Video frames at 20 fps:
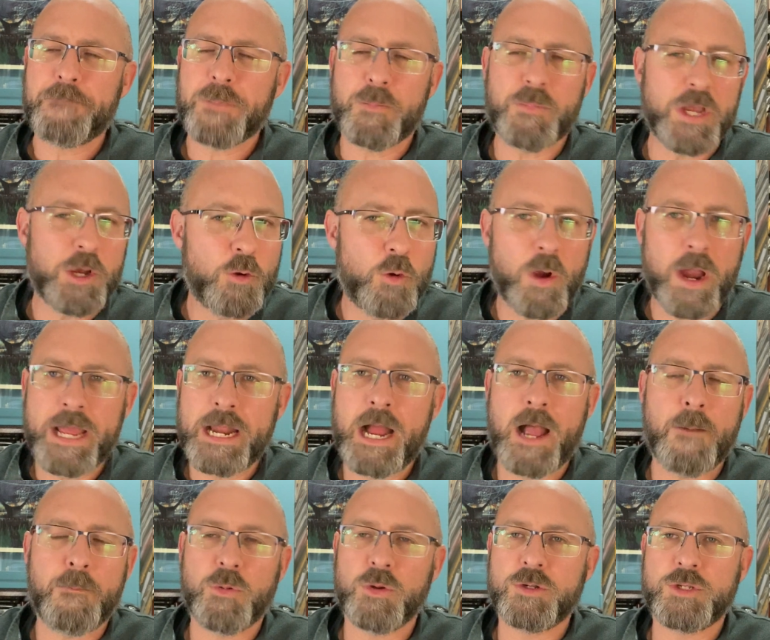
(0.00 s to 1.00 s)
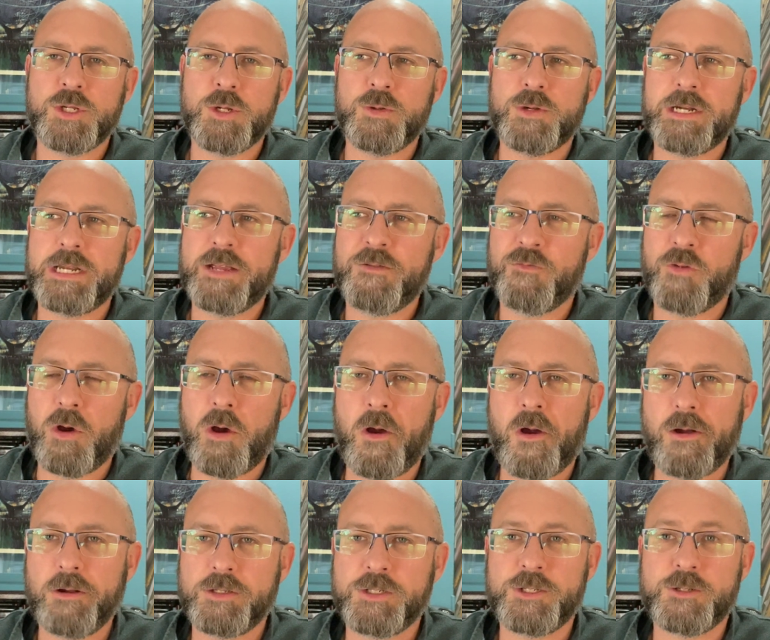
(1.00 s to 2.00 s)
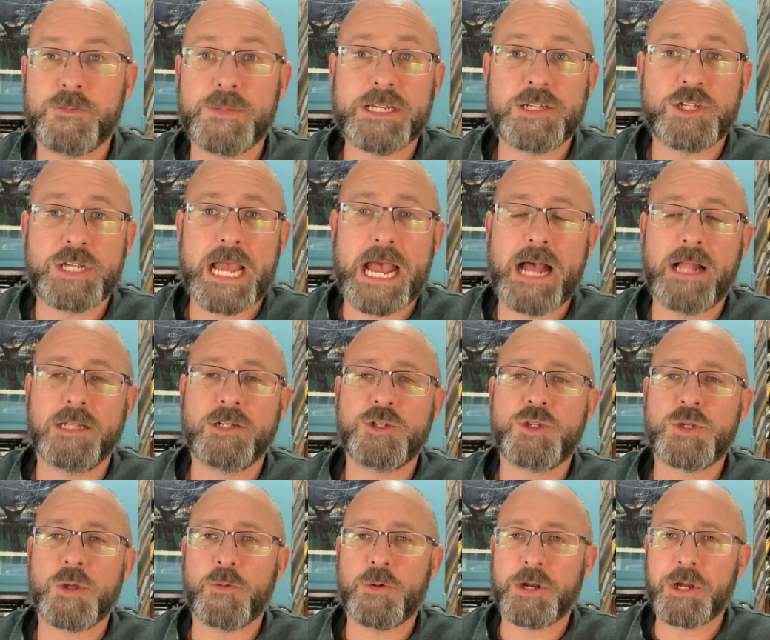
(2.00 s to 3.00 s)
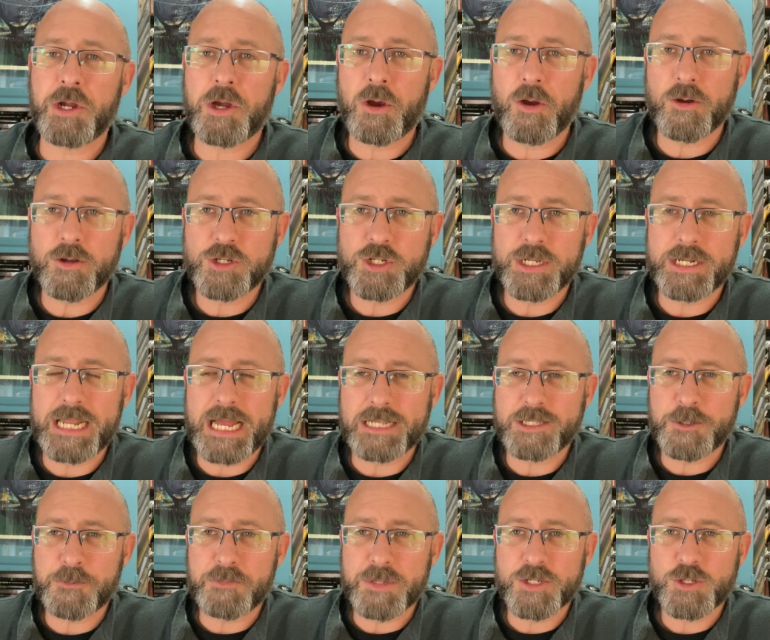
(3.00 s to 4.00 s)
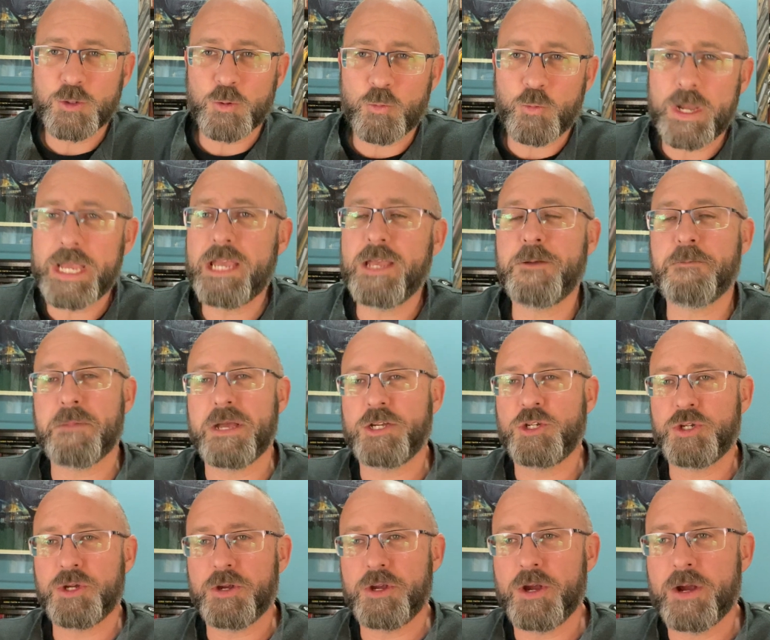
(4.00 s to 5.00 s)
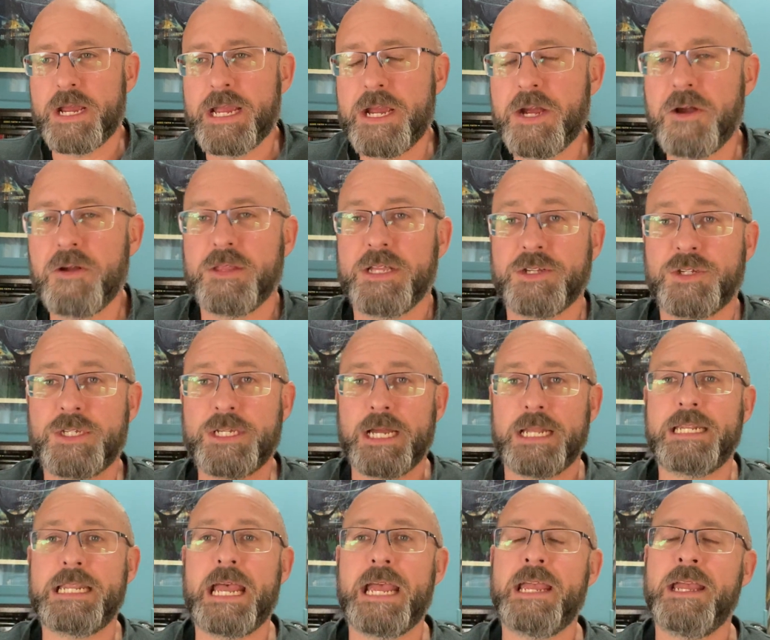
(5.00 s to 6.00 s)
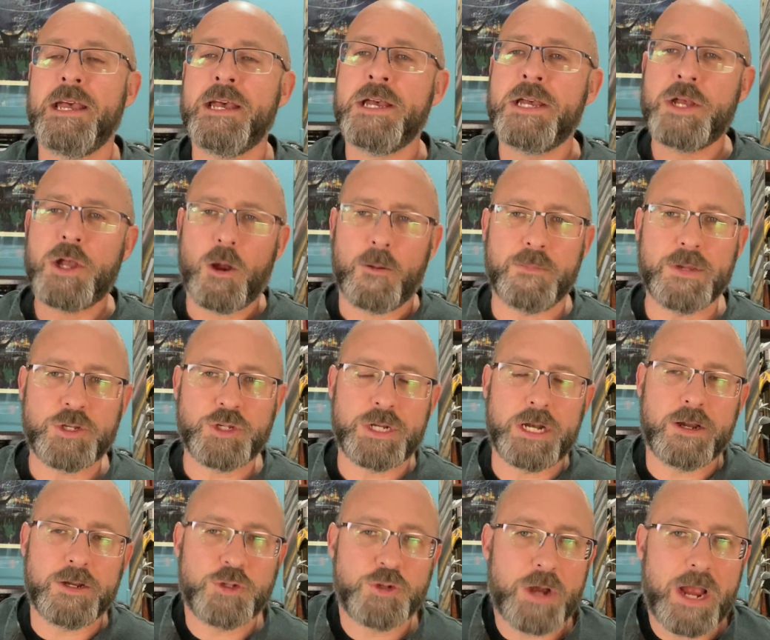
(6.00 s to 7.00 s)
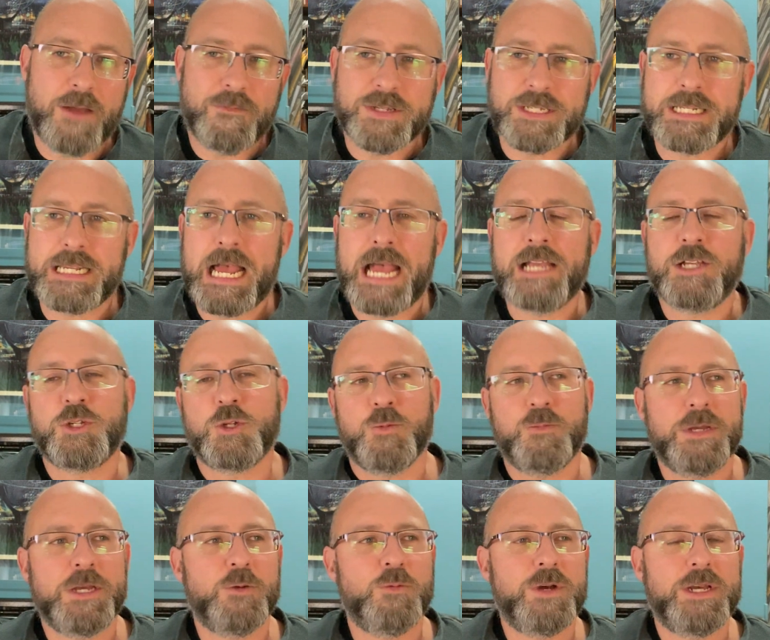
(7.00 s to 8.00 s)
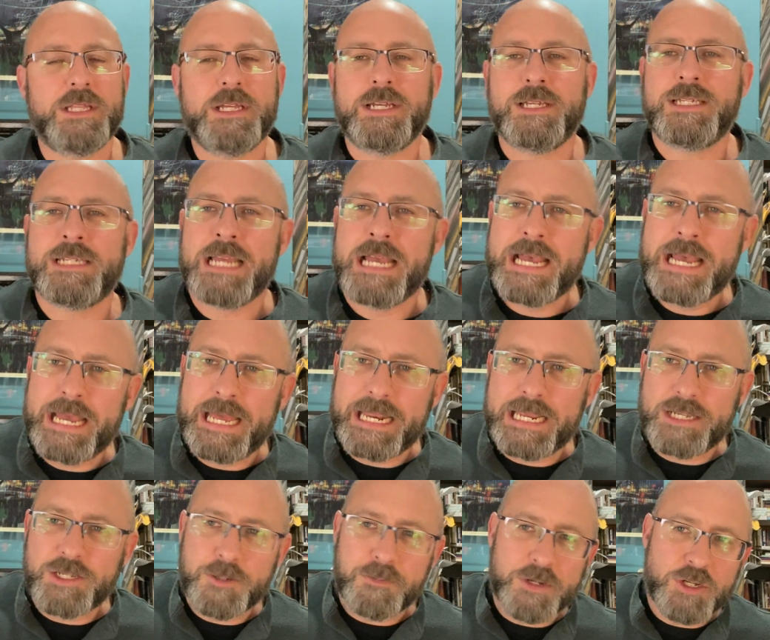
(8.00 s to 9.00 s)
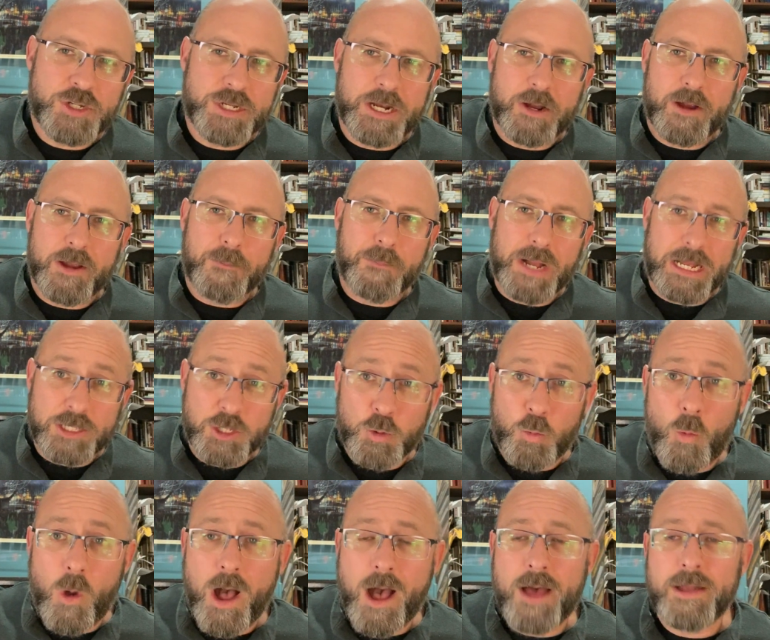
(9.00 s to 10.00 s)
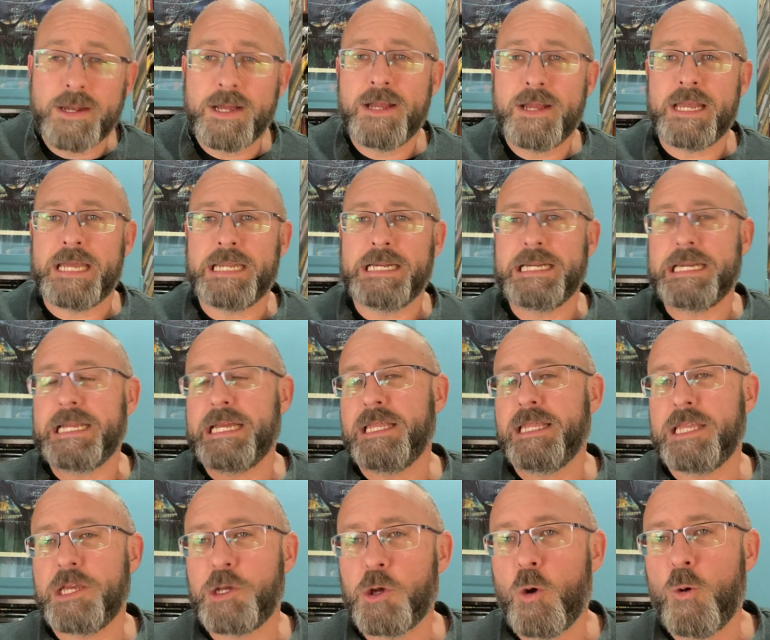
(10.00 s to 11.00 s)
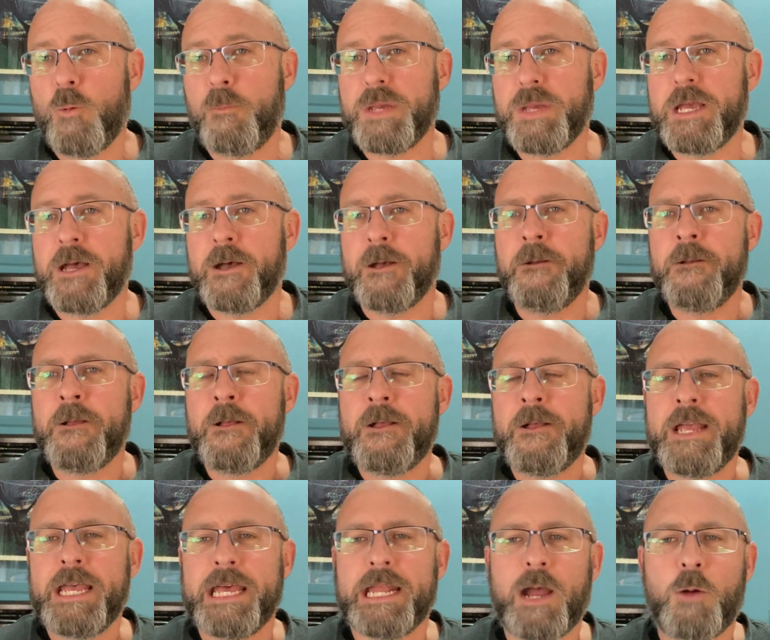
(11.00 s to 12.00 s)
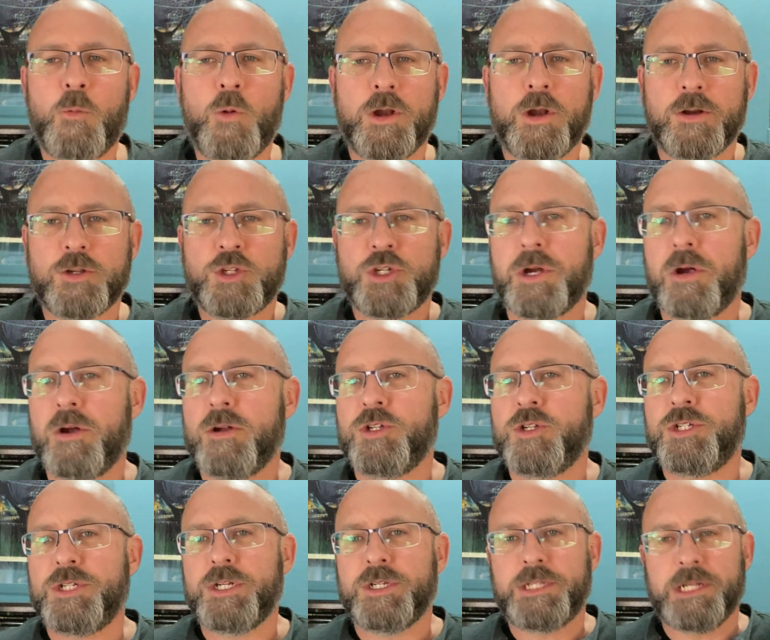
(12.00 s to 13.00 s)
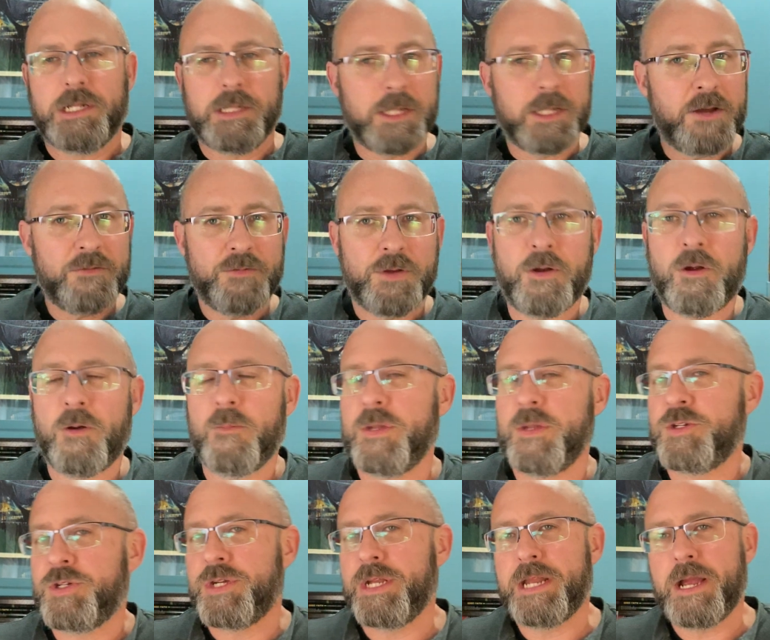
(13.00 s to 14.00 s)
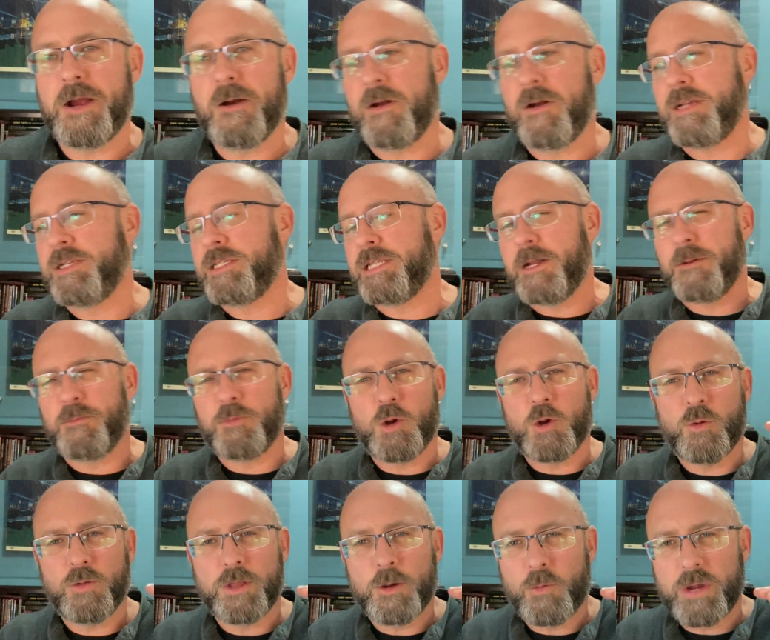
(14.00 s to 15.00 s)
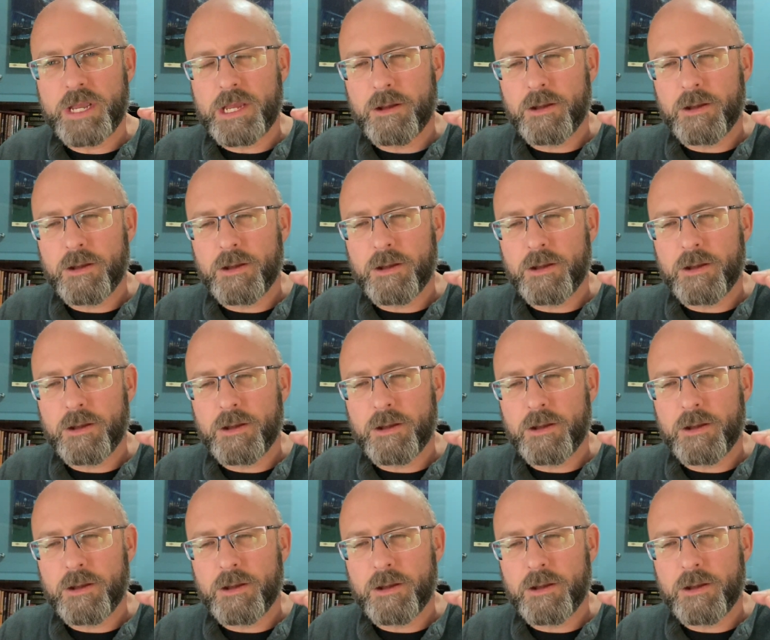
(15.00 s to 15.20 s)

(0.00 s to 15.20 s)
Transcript: It'd be a great opportunity for our hearts to be challenged. So I want to encourage you not to miss a week. Make sure you're here this Sunday. Our missionary Travis Dykes will be with us. He's a missionary in Botswana and in Ethiopia. And I want our church just to love on our missionaries, let them know that we